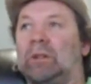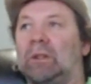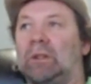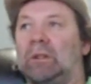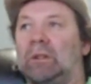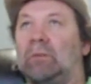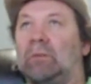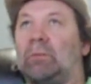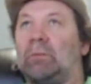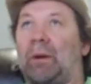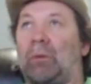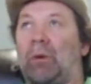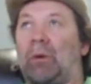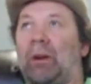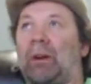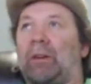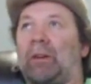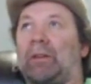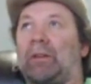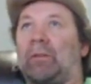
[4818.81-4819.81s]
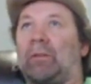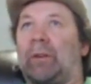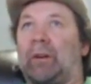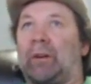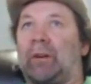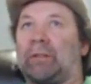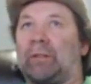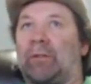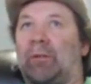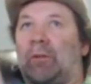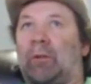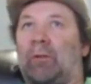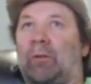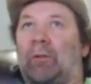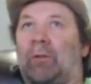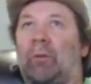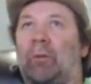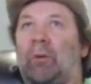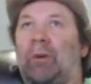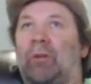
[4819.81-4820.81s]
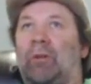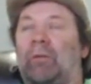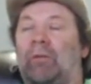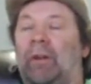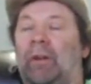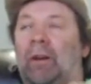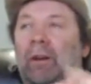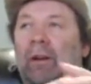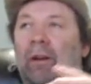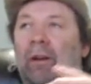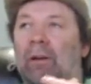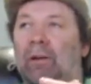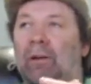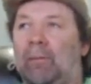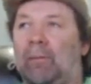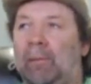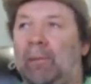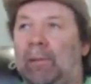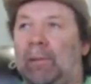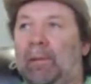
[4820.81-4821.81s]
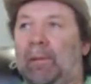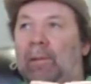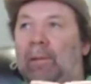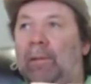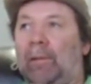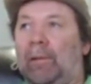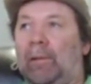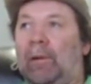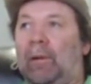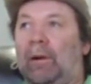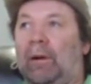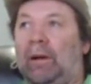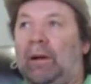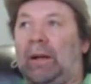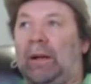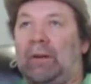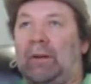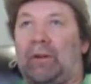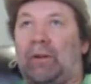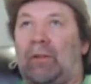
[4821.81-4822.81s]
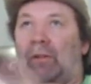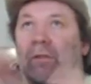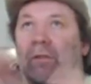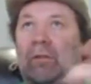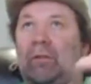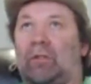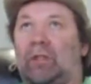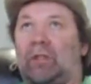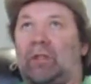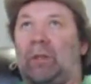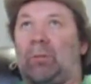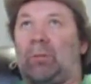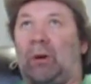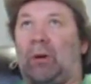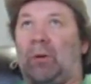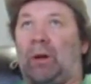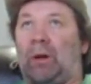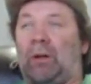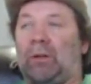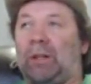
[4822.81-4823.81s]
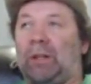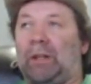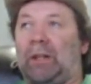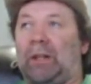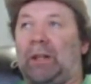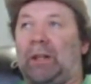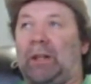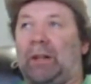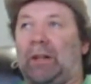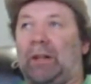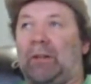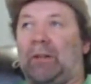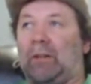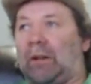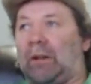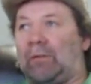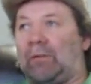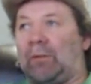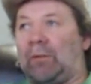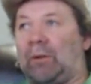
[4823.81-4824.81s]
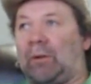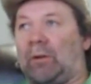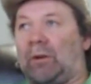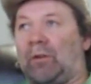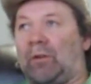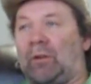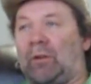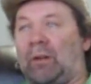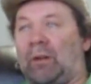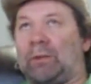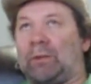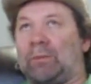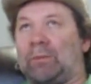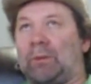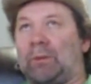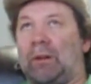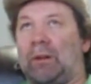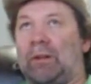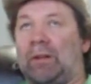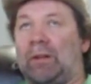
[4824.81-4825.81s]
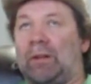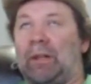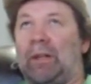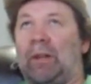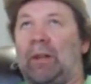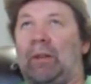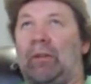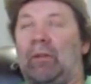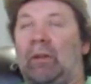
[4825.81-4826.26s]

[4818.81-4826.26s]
But I wanted a 2 foot because the 4 foot wouldn't fit in there. And they're just cheapo LED. They look like fluorescent lights, but they're LEDs.